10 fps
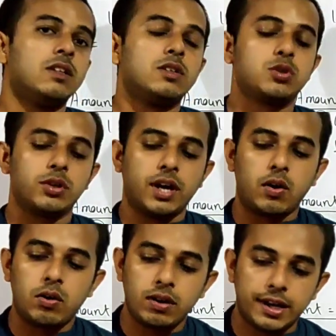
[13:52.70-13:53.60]
so
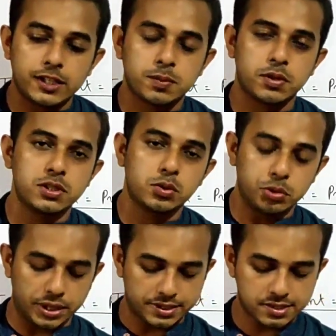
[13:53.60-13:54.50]
now let's proceed to
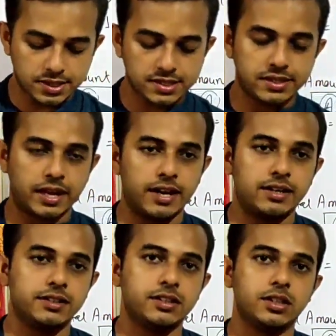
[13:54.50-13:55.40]
the exercise,
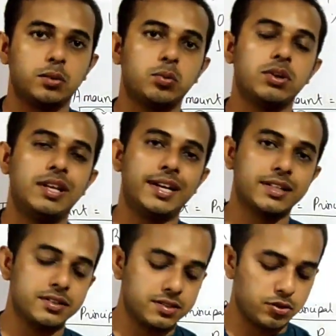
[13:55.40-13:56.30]
and let
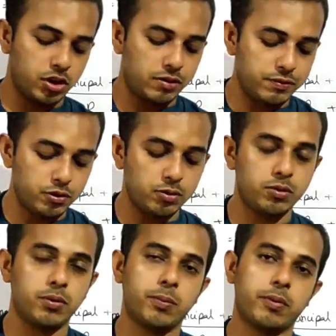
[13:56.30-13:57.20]
us solve
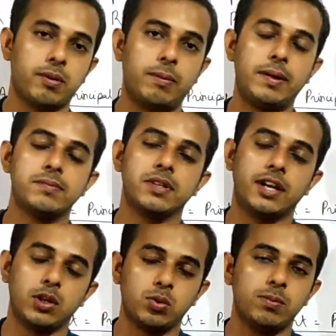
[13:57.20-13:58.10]
few problems,
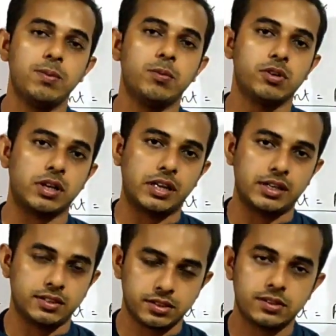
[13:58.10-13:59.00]
and you will be more clear.